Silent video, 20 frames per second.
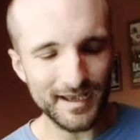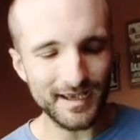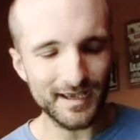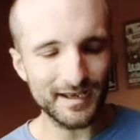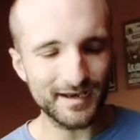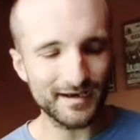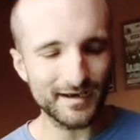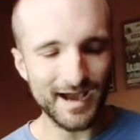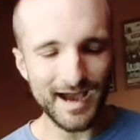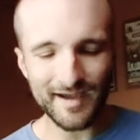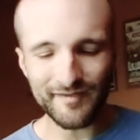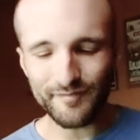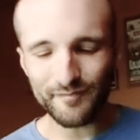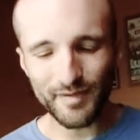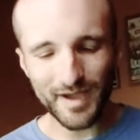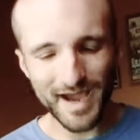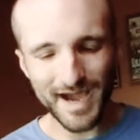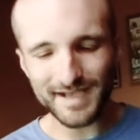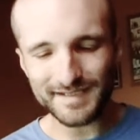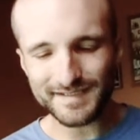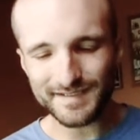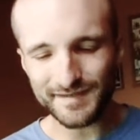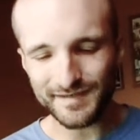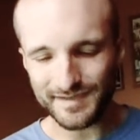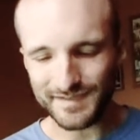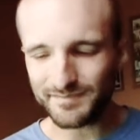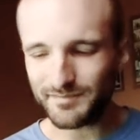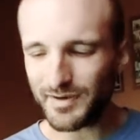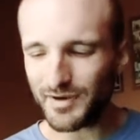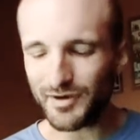And I've passed
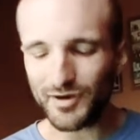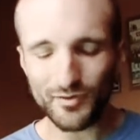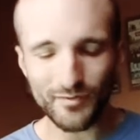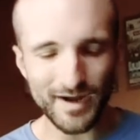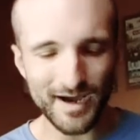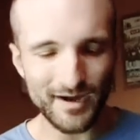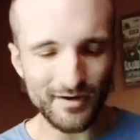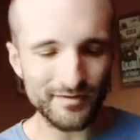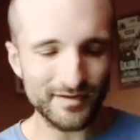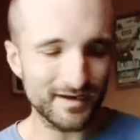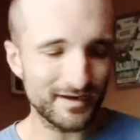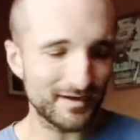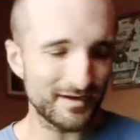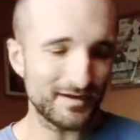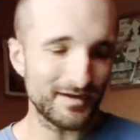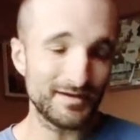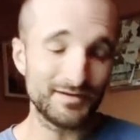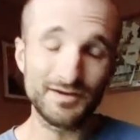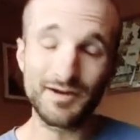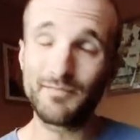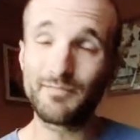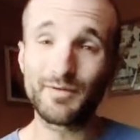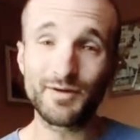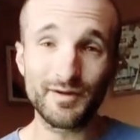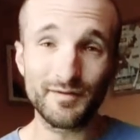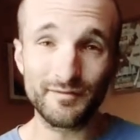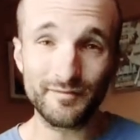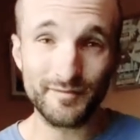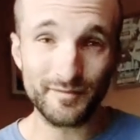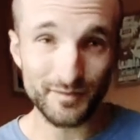this pair around at a
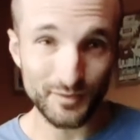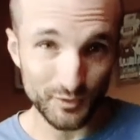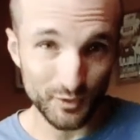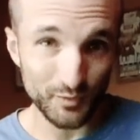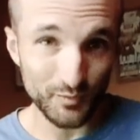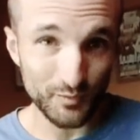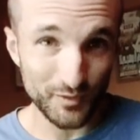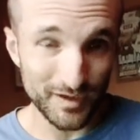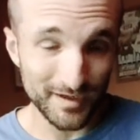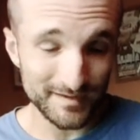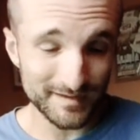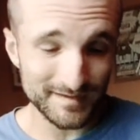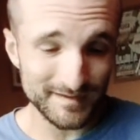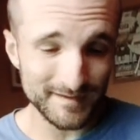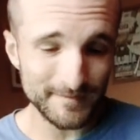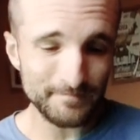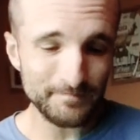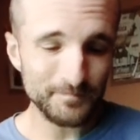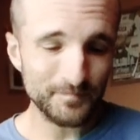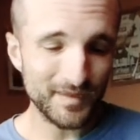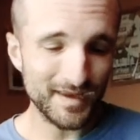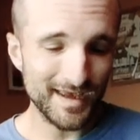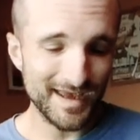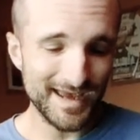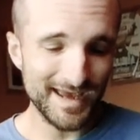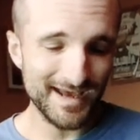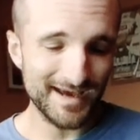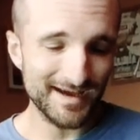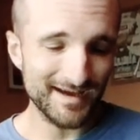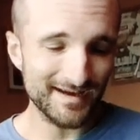number of group runs,
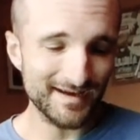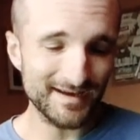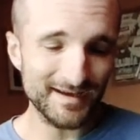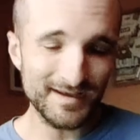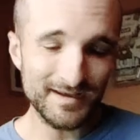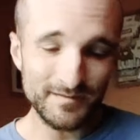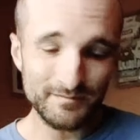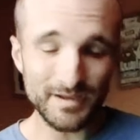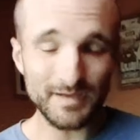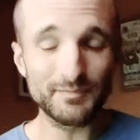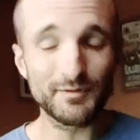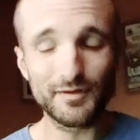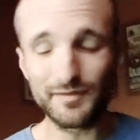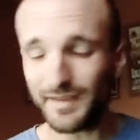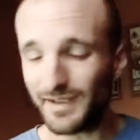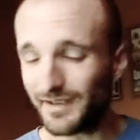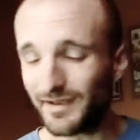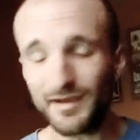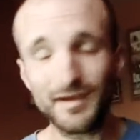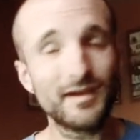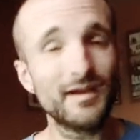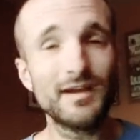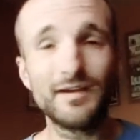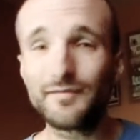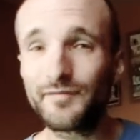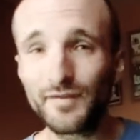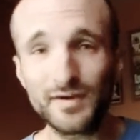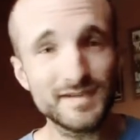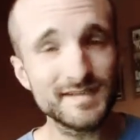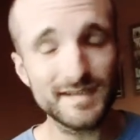and people, they
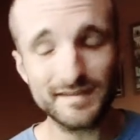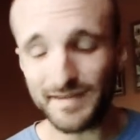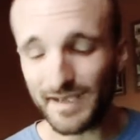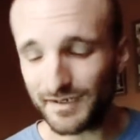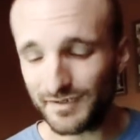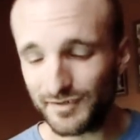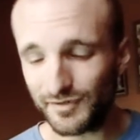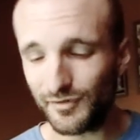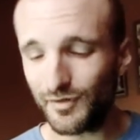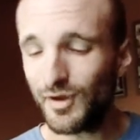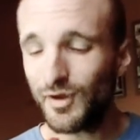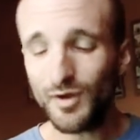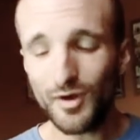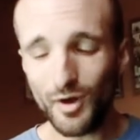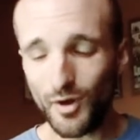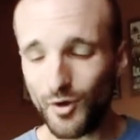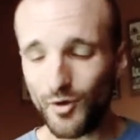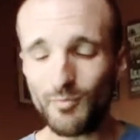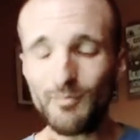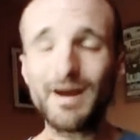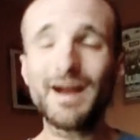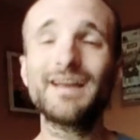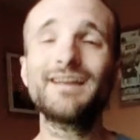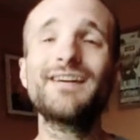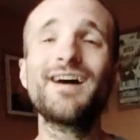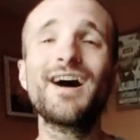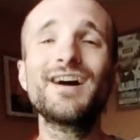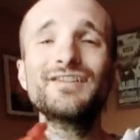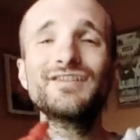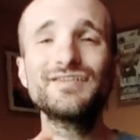first thing they do, oh my
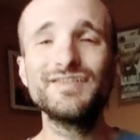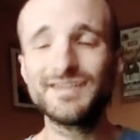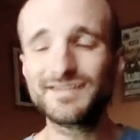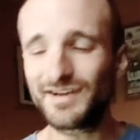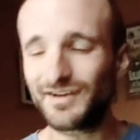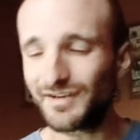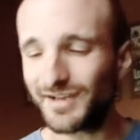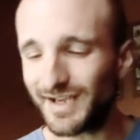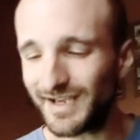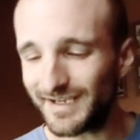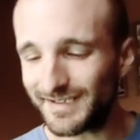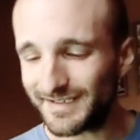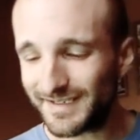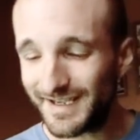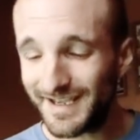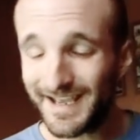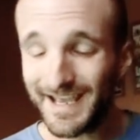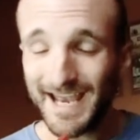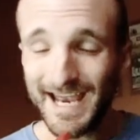gosh, these are light.